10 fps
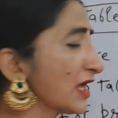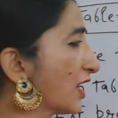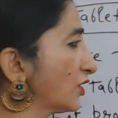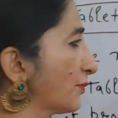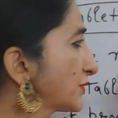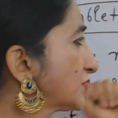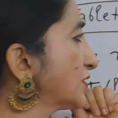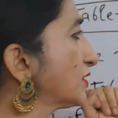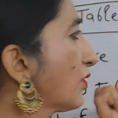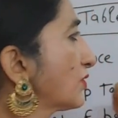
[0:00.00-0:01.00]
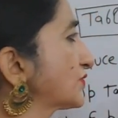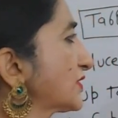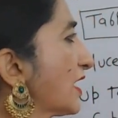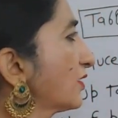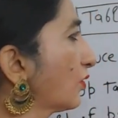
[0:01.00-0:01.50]
And opportunity costs
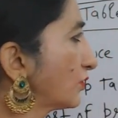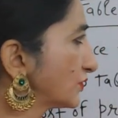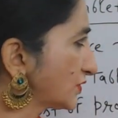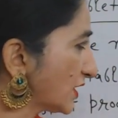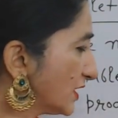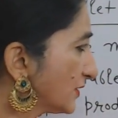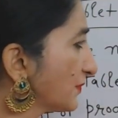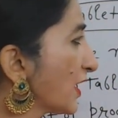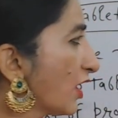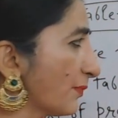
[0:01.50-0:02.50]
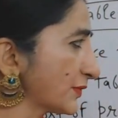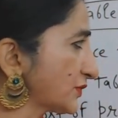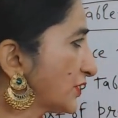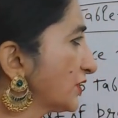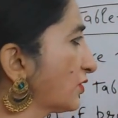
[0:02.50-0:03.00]
are constant
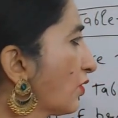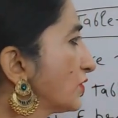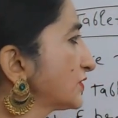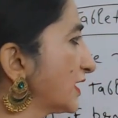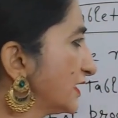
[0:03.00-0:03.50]
opportunity cost,